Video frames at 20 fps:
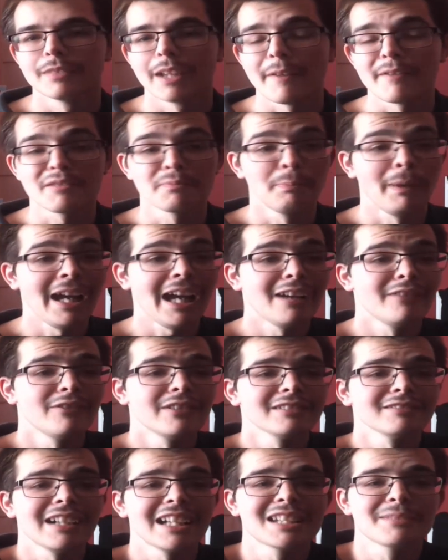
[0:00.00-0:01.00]
It's
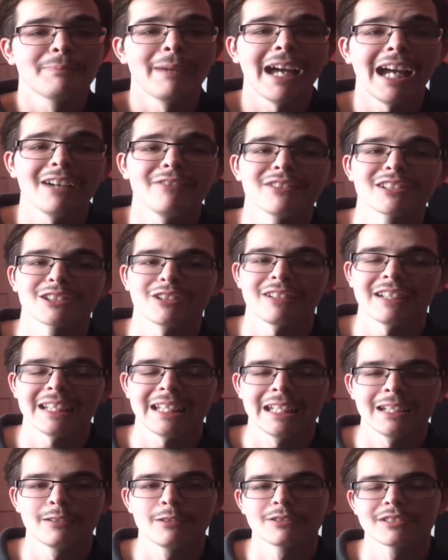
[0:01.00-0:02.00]
better than
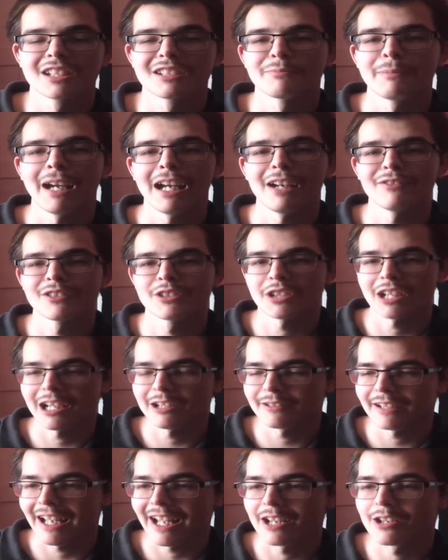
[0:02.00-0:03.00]
Sonic Heroes. It's better than
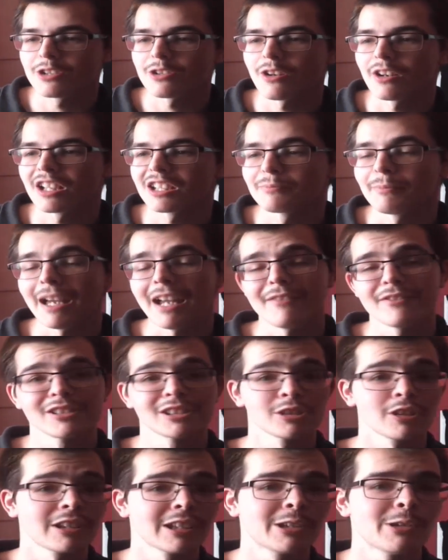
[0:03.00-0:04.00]
Shadow the Hedgehog. It's better
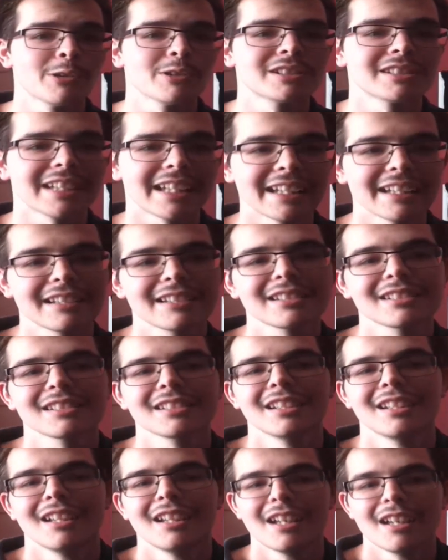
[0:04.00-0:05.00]
than Sonic
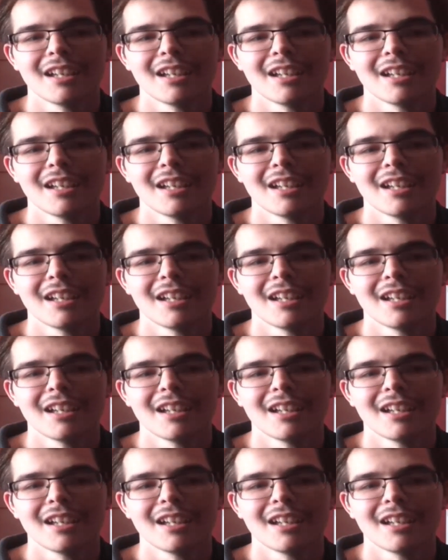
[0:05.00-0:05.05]
06.